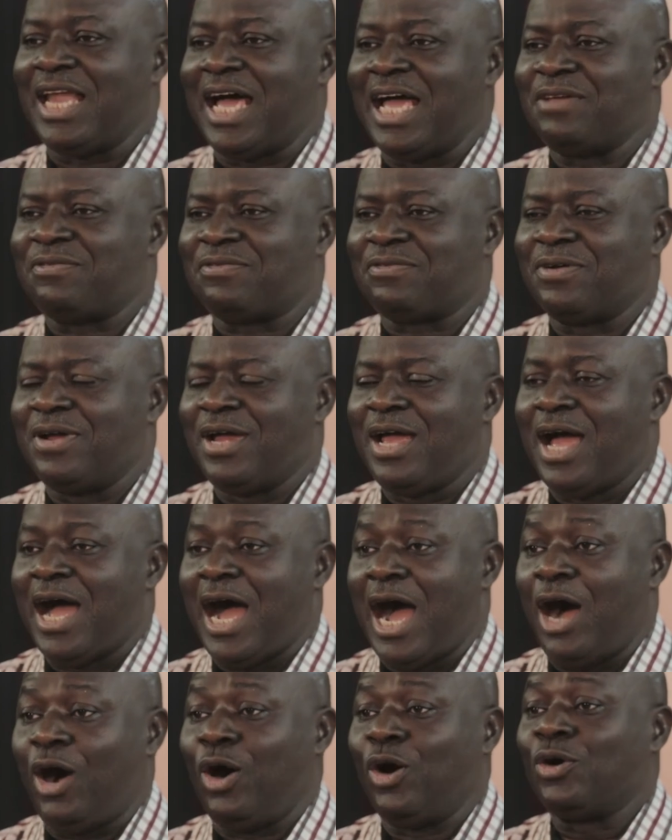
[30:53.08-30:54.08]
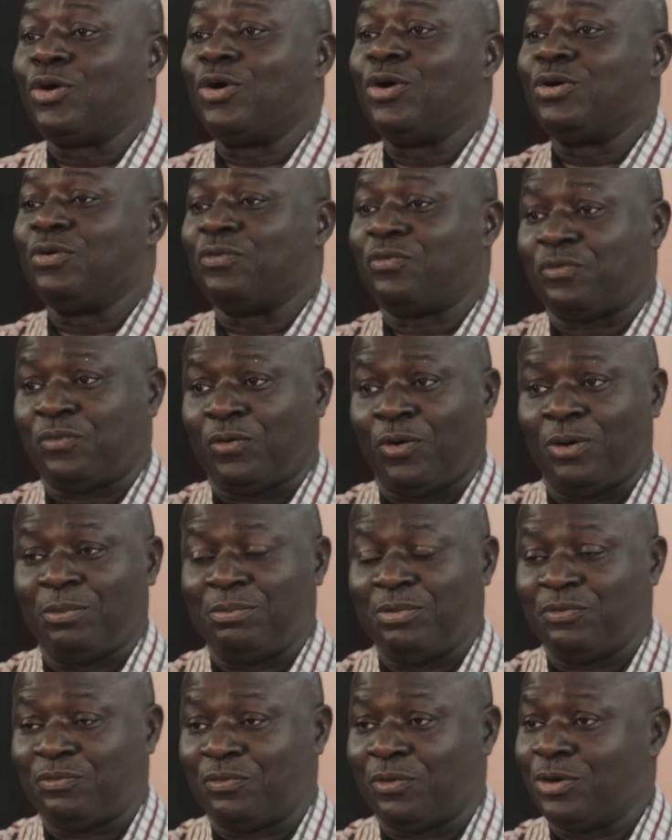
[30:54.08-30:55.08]
in life are all going to
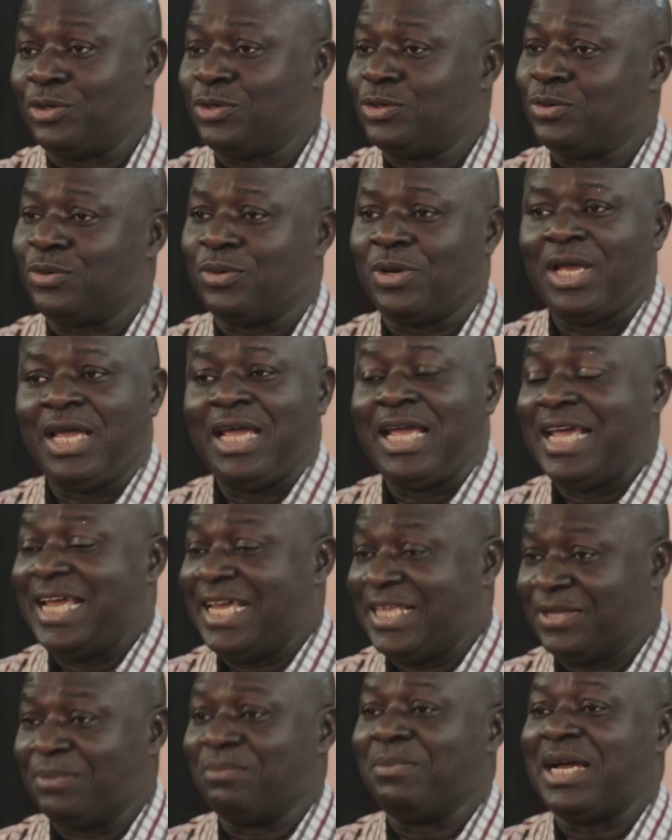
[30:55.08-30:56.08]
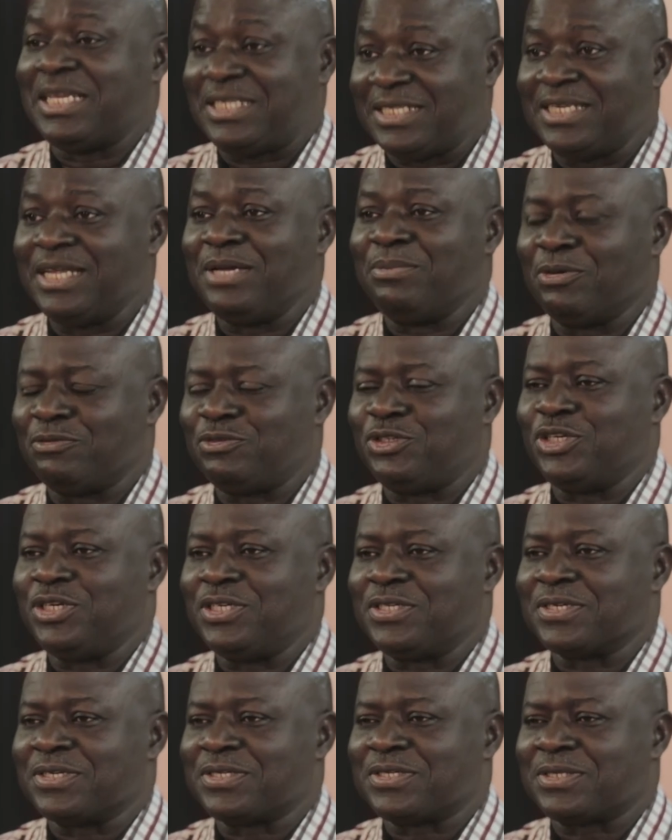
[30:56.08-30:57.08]
fall before you in the mighty name of
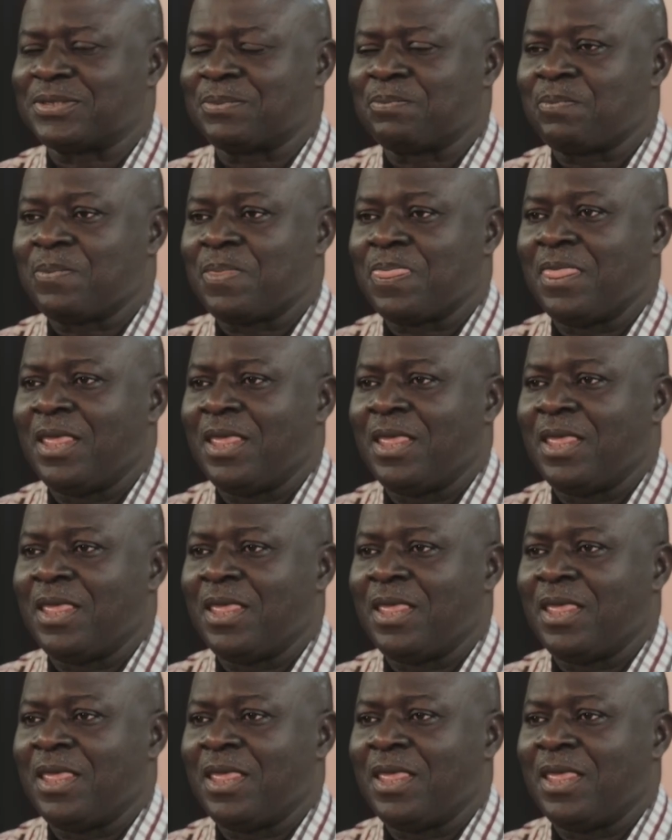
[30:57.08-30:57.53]
Jesus.